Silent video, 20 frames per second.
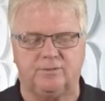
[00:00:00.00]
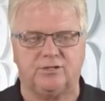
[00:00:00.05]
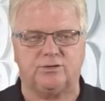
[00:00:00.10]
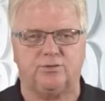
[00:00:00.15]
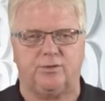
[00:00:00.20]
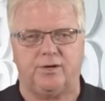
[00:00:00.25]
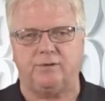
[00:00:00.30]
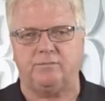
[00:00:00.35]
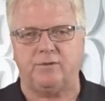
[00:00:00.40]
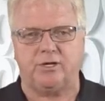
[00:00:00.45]
in
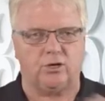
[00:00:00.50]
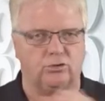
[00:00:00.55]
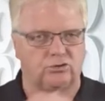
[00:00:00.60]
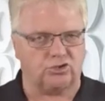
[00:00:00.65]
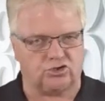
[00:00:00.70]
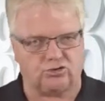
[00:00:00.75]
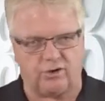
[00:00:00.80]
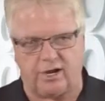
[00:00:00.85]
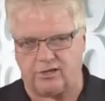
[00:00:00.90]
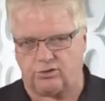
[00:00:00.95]
between, we go
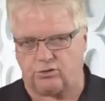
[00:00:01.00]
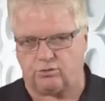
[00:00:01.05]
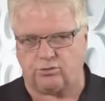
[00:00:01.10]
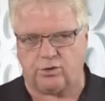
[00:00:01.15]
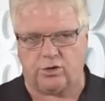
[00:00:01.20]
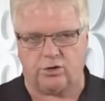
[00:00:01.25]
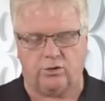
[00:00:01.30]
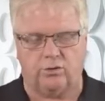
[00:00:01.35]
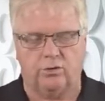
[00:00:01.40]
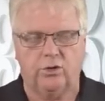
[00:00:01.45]
straight
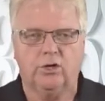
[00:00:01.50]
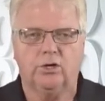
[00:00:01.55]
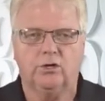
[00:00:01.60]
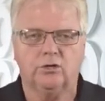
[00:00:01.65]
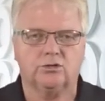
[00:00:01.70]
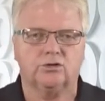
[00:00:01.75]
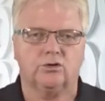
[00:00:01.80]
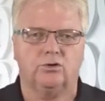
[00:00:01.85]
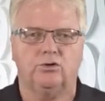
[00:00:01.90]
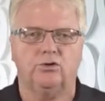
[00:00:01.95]
through.
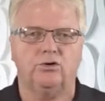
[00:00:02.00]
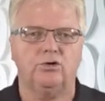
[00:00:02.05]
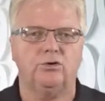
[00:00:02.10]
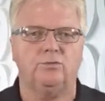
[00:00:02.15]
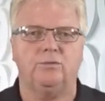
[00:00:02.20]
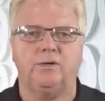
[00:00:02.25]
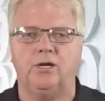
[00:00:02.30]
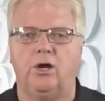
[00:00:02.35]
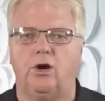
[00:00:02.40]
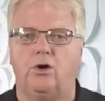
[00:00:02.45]
So who do
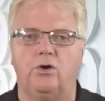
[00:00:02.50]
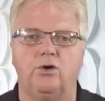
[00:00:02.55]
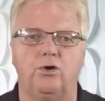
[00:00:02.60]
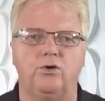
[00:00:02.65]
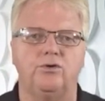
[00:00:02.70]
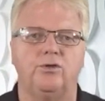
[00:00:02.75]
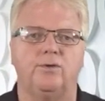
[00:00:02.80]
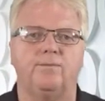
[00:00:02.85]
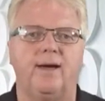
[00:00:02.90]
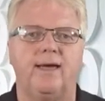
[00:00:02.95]
we know
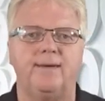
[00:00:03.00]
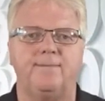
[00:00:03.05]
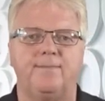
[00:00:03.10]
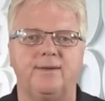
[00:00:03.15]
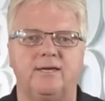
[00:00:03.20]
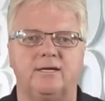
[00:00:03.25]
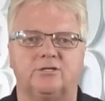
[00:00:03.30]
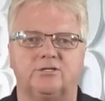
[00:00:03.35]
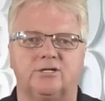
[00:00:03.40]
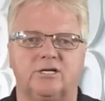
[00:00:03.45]
who that might
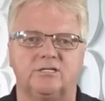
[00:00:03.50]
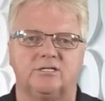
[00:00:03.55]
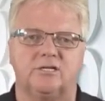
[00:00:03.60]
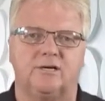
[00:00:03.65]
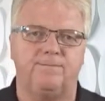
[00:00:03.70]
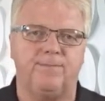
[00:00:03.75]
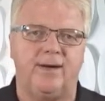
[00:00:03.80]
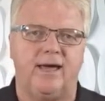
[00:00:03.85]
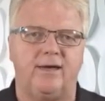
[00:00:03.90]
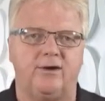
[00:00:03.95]
be interested
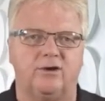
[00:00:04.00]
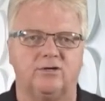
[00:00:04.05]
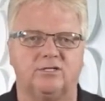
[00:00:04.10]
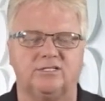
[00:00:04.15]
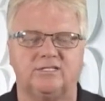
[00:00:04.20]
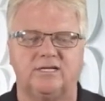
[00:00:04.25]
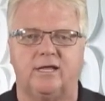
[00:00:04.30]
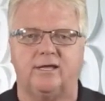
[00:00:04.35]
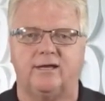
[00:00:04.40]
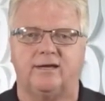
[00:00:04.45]
in buying or
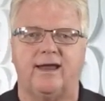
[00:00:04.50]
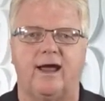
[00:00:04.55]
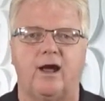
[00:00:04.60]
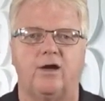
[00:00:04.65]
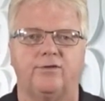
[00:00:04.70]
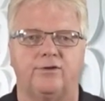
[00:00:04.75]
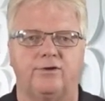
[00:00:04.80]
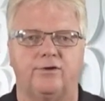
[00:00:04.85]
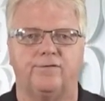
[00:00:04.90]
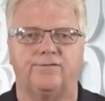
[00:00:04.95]
selling
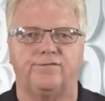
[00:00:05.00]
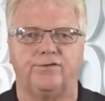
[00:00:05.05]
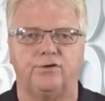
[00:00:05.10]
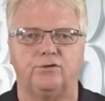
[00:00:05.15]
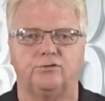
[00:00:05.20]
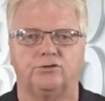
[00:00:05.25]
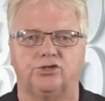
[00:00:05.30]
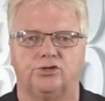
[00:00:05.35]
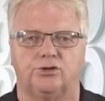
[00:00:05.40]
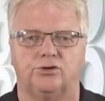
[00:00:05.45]
now in the near
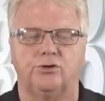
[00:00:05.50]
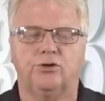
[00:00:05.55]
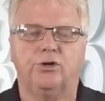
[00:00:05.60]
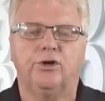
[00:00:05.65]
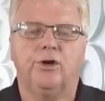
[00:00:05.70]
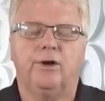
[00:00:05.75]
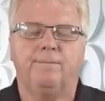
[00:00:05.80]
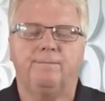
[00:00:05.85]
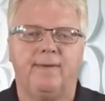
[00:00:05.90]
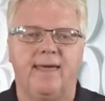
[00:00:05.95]
future?
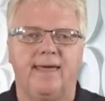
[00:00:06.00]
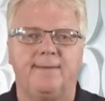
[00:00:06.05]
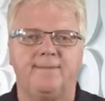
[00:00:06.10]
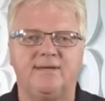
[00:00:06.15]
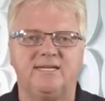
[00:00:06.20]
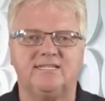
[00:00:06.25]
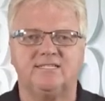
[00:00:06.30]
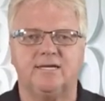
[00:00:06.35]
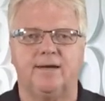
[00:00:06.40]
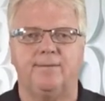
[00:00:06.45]

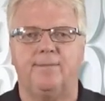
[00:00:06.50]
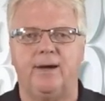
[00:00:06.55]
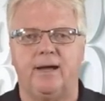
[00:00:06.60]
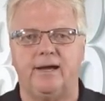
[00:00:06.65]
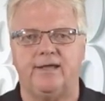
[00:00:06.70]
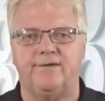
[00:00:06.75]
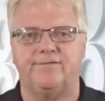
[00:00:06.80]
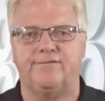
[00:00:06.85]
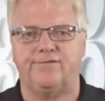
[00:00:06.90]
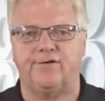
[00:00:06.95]
Maybe
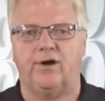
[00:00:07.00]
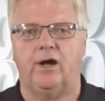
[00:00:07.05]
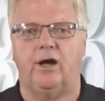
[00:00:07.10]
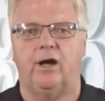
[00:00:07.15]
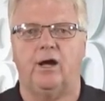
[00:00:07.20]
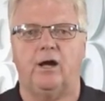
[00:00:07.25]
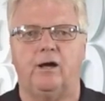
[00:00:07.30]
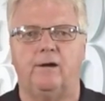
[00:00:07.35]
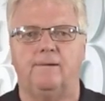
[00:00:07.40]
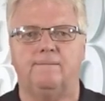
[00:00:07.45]
somebody
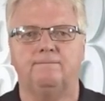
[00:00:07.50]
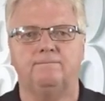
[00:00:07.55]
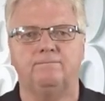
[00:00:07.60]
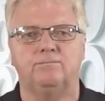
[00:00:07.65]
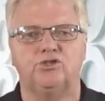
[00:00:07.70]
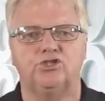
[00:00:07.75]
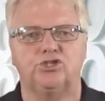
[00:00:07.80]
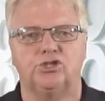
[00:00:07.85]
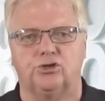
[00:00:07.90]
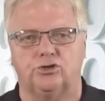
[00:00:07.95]

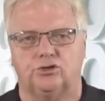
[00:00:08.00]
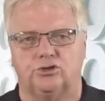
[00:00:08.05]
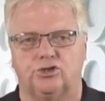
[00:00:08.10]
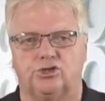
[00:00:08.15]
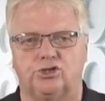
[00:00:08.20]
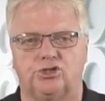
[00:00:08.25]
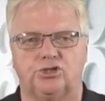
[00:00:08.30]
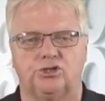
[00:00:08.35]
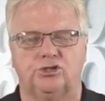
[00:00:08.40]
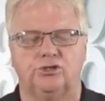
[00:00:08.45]
from
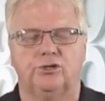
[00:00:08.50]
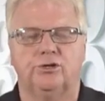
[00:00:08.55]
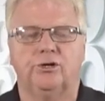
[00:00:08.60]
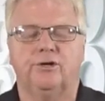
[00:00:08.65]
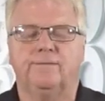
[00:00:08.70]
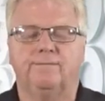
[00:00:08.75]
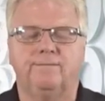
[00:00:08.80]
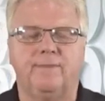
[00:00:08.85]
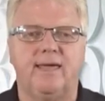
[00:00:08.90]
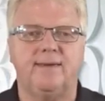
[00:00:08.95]
church.
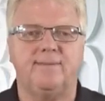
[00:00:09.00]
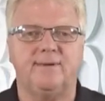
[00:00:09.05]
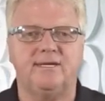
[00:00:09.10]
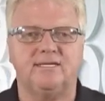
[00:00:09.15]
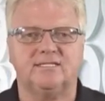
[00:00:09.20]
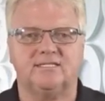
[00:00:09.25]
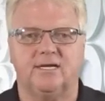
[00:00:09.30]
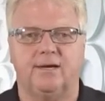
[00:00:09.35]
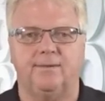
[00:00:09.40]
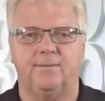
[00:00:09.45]
Maybe
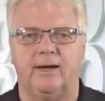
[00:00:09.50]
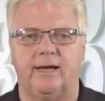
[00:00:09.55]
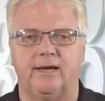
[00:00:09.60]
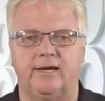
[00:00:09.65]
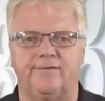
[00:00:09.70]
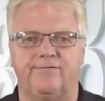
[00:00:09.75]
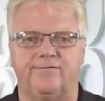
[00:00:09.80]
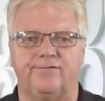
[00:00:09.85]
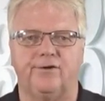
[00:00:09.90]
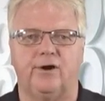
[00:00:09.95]

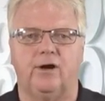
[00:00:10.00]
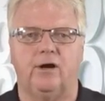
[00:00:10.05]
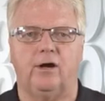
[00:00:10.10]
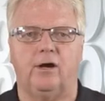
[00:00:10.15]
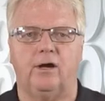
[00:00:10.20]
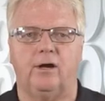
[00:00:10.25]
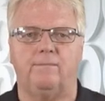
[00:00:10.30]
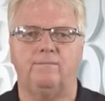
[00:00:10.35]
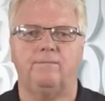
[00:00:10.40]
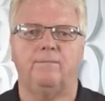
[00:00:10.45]
somebody
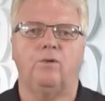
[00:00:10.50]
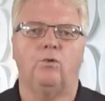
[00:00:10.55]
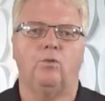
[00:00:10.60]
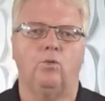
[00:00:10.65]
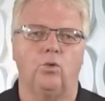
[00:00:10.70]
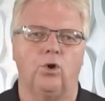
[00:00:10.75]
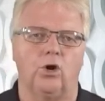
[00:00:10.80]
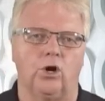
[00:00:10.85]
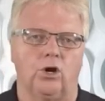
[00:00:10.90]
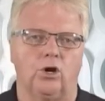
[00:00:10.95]
from
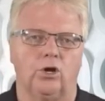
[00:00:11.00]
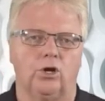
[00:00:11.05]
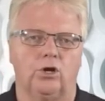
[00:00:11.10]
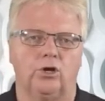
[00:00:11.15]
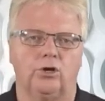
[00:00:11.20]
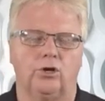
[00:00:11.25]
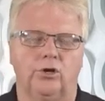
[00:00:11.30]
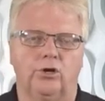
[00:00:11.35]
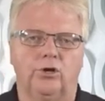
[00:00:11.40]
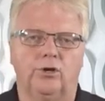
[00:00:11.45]
work.
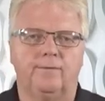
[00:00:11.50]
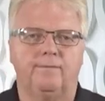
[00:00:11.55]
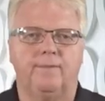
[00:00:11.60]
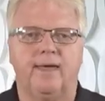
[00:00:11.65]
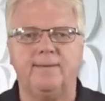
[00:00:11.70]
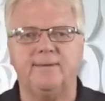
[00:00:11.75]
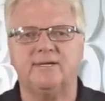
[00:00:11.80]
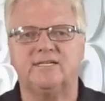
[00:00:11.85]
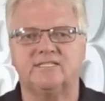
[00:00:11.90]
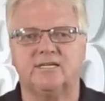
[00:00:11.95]

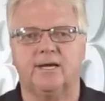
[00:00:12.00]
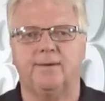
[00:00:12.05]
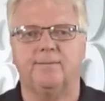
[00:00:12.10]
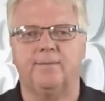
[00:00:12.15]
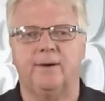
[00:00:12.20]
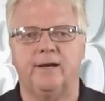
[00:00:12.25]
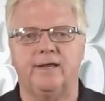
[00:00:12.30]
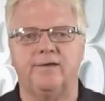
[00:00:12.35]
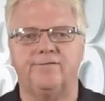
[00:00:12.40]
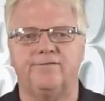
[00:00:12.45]
Maybe
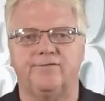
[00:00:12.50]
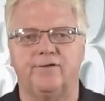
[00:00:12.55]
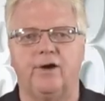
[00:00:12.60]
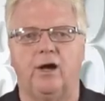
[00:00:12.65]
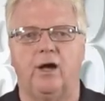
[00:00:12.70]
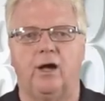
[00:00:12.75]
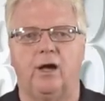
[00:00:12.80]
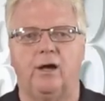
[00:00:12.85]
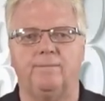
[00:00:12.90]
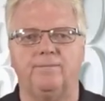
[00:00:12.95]
somebody
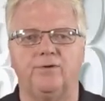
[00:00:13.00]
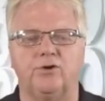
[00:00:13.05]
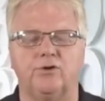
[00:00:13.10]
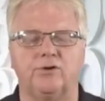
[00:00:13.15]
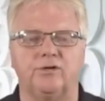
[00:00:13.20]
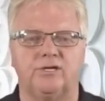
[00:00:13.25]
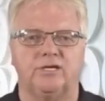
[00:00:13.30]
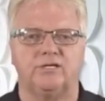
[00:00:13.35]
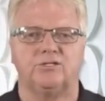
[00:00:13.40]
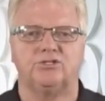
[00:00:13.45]
from your
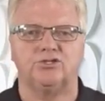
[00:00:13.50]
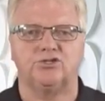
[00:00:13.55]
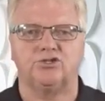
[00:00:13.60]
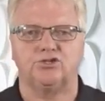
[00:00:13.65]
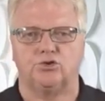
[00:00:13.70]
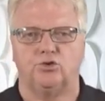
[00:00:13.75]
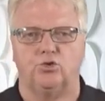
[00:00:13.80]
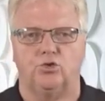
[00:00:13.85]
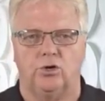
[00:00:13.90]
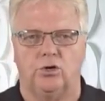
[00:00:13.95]
kids'
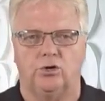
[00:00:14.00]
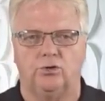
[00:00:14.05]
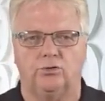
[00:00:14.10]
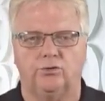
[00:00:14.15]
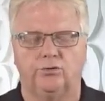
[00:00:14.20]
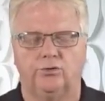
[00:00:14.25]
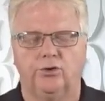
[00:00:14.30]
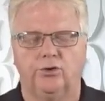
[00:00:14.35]
school.